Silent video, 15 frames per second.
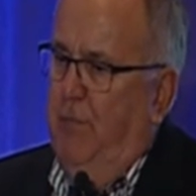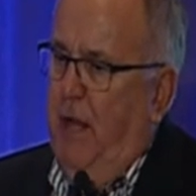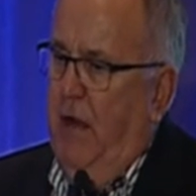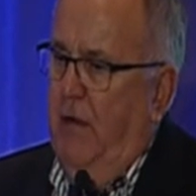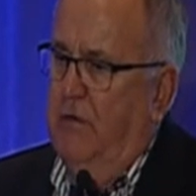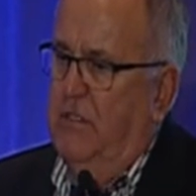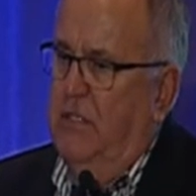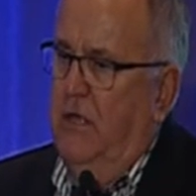
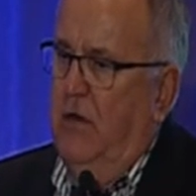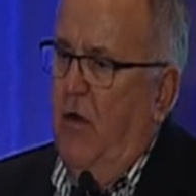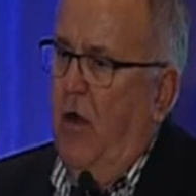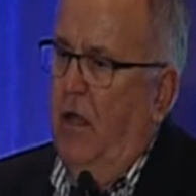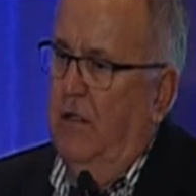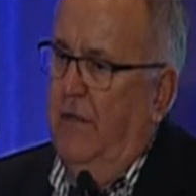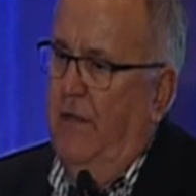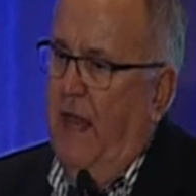bears in
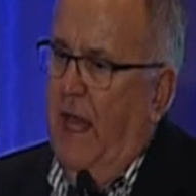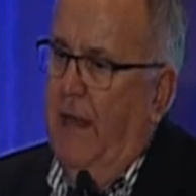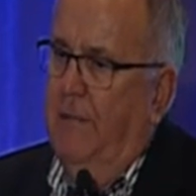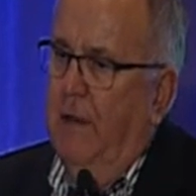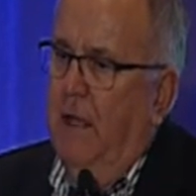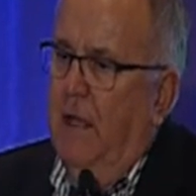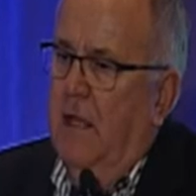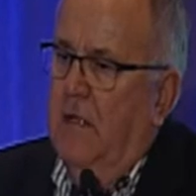all of that.
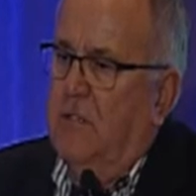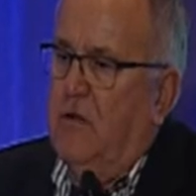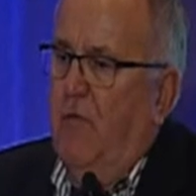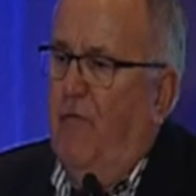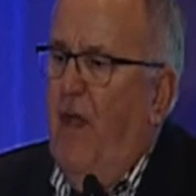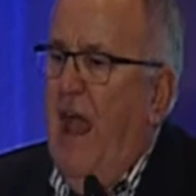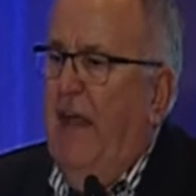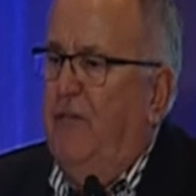So
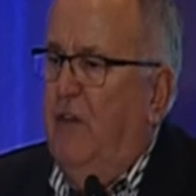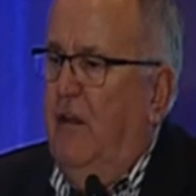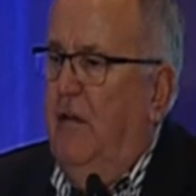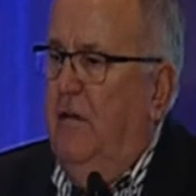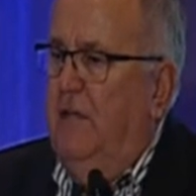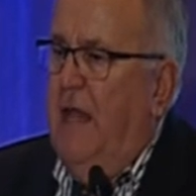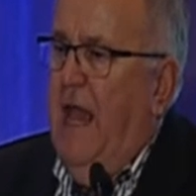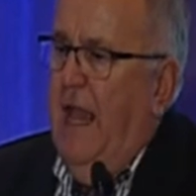
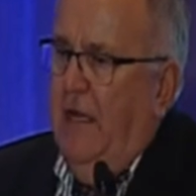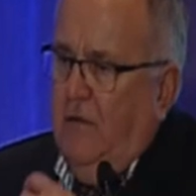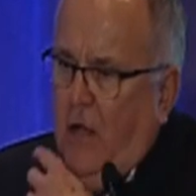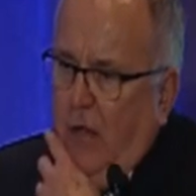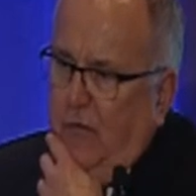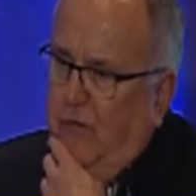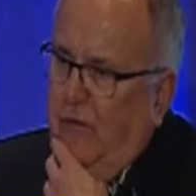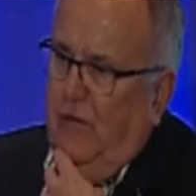vascular
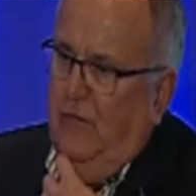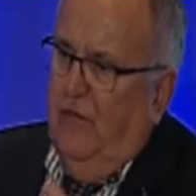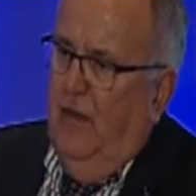diagnosis